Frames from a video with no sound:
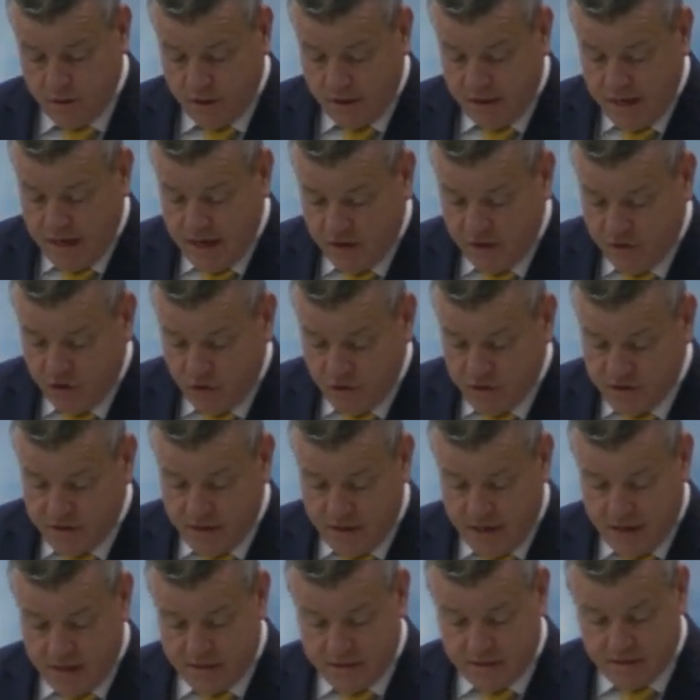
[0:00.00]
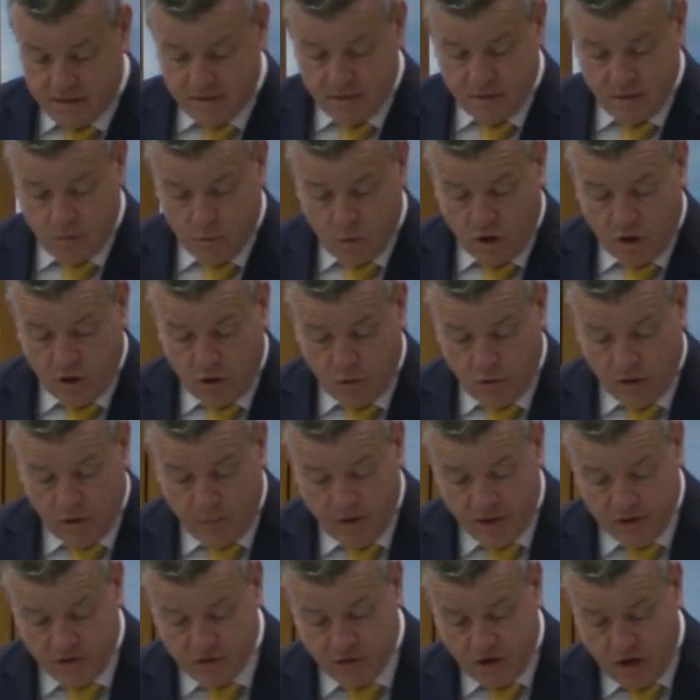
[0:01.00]
and then to assess what can only
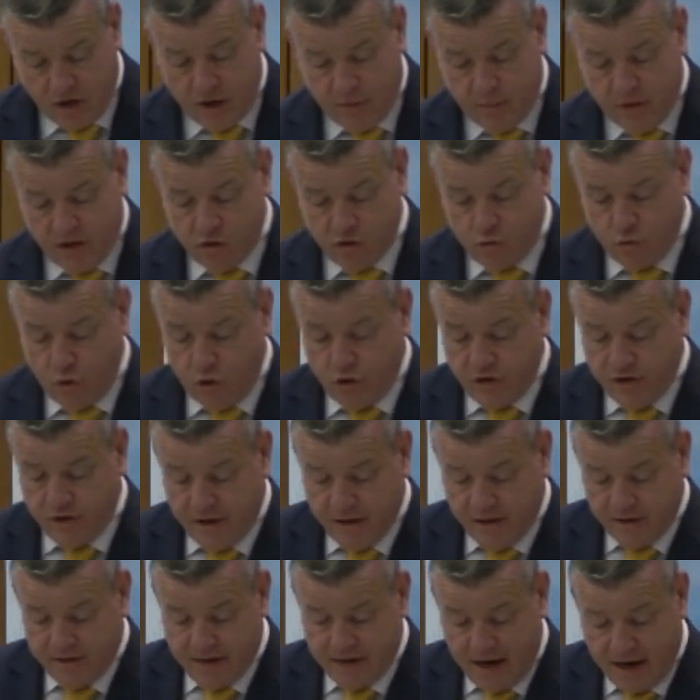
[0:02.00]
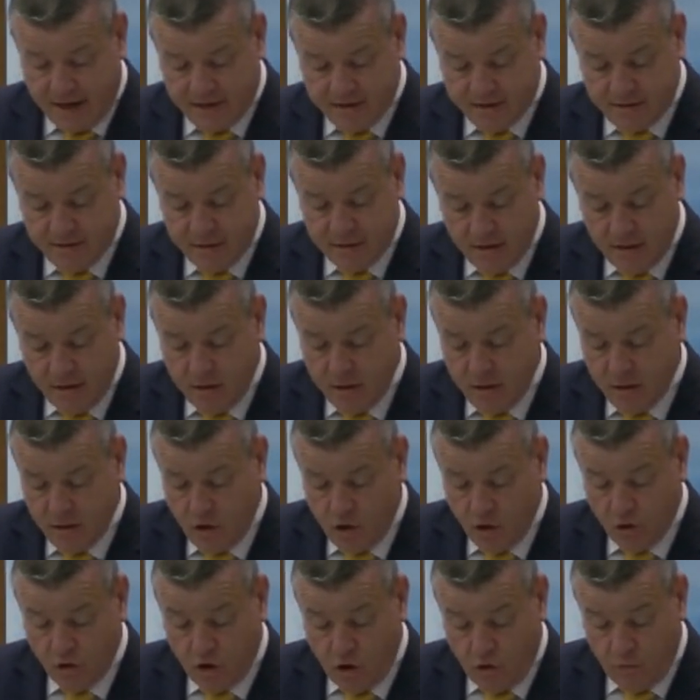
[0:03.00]
be described as routine attacks
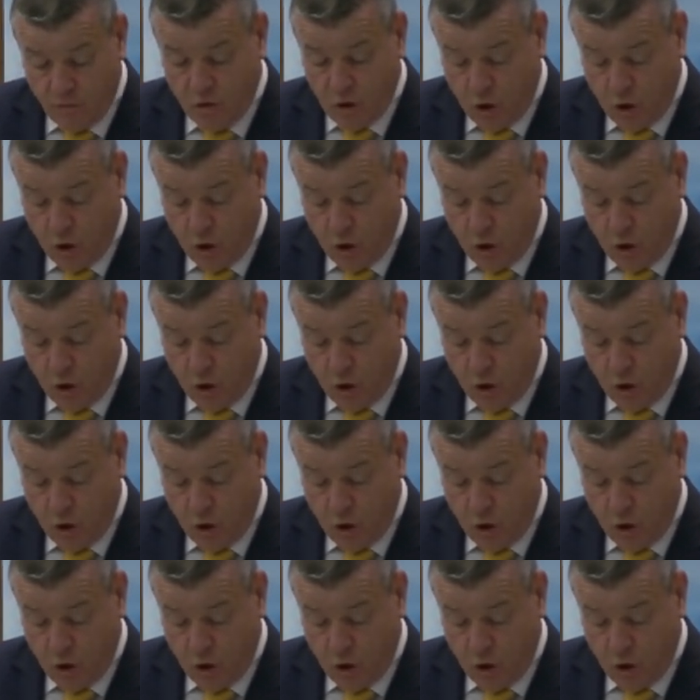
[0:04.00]
on